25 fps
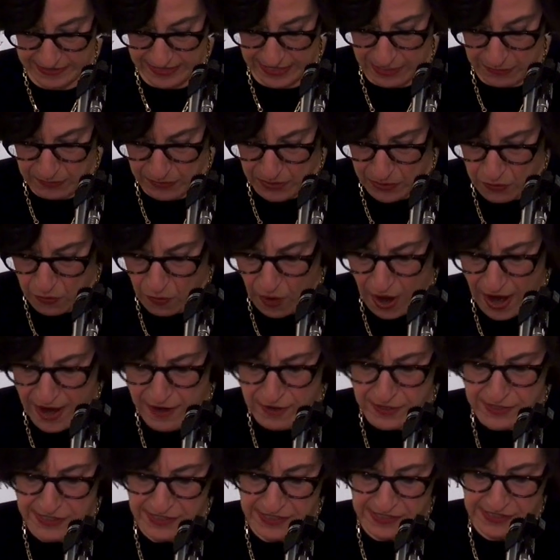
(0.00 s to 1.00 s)
it
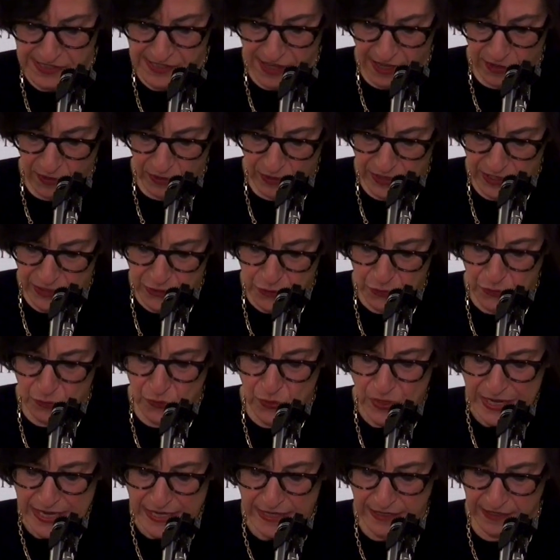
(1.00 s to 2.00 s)
requires us not only to
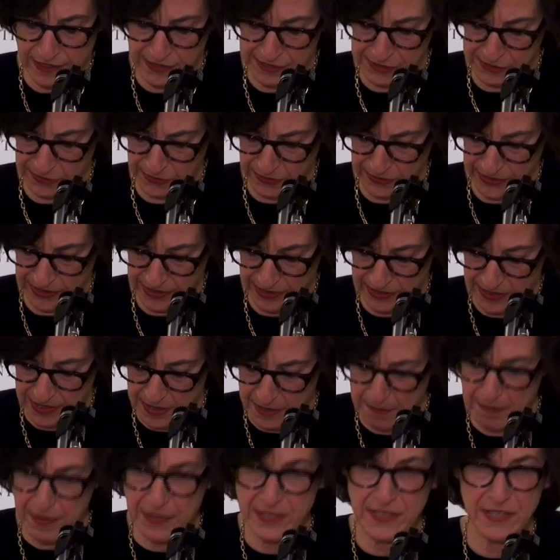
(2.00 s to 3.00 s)
read history,
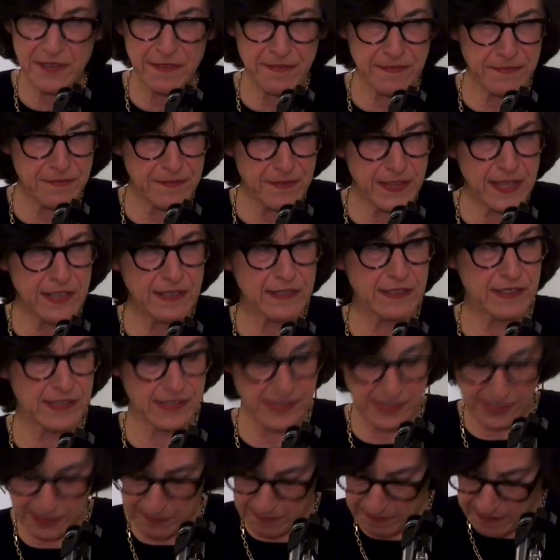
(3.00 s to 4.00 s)
but to feel
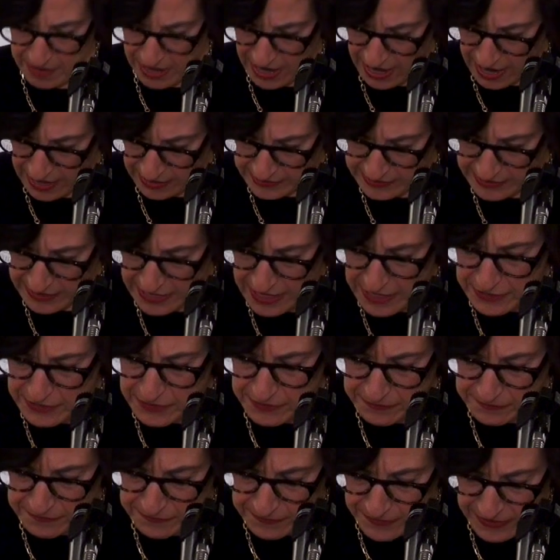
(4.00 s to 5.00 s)
its impact.
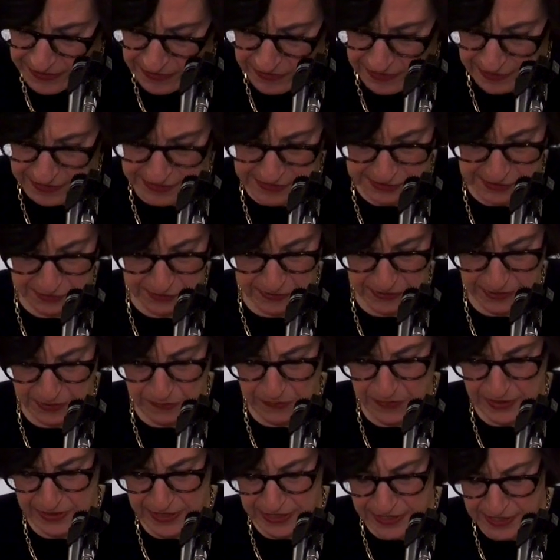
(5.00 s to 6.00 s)
To feel history,
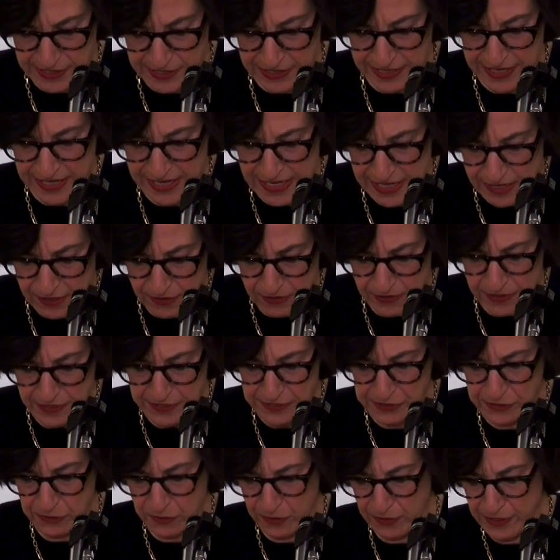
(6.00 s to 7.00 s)
we need to hear
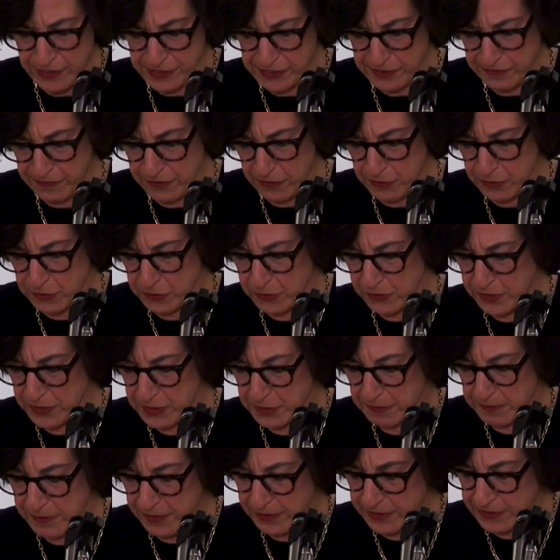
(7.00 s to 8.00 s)
the stories of those who
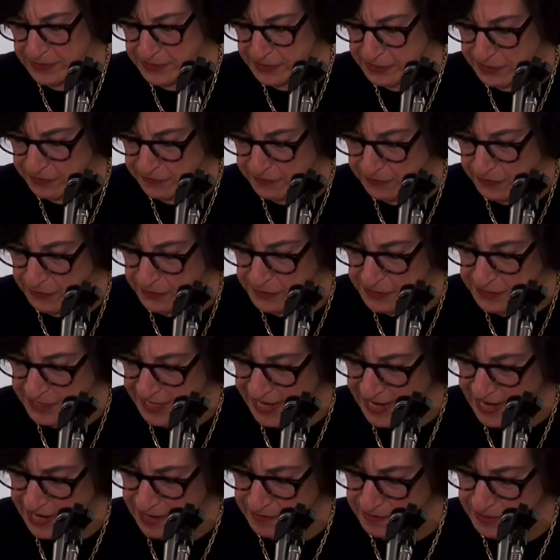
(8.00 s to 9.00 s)
experienced it
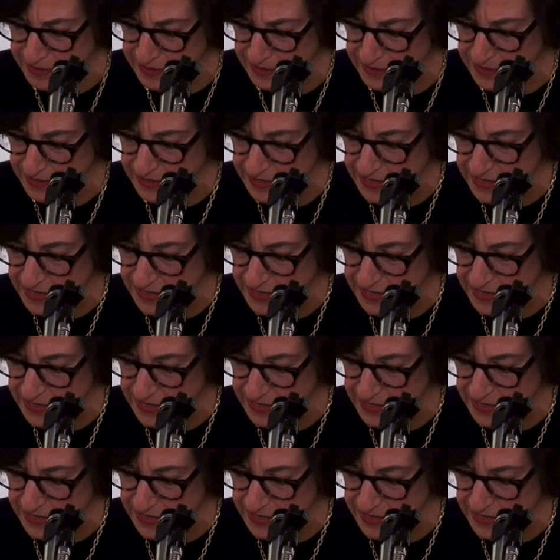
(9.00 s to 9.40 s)
firsthand.